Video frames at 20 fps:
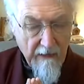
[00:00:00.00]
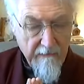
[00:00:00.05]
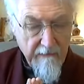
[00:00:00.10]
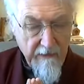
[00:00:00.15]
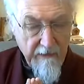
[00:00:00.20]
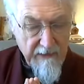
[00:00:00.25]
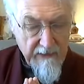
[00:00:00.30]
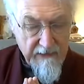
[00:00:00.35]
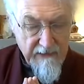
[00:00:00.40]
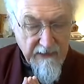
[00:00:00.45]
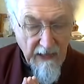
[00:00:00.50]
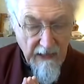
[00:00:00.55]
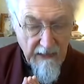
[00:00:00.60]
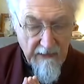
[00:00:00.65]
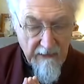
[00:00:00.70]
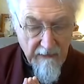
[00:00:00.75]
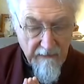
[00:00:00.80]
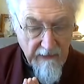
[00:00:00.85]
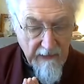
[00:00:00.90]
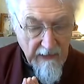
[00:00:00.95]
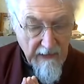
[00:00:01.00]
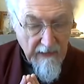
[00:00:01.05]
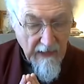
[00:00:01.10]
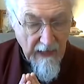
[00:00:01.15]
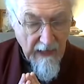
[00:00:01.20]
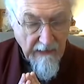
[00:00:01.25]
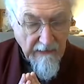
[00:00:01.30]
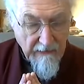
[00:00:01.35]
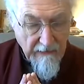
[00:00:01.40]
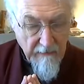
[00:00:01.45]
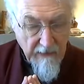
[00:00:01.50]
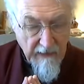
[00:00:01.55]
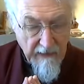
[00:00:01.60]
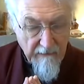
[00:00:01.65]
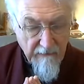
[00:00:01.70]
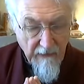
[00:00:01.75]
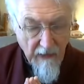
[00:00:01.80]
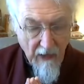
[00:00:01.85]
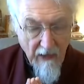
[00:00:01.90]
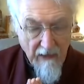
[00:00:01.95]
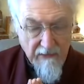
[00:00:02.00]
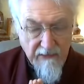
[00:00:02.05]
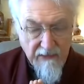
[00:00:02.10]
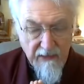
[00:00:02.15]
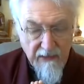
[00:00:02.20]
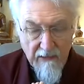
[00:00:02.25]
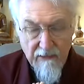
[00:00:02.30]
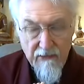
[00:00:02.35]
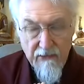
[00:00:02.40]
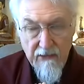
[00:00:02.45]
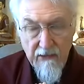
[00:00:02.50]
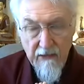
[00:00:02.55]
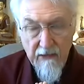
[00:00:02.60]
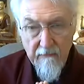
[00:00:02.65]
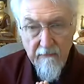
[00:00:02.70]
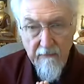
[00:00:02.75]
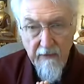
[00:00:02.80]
for the sake of the enlightenment of all sentient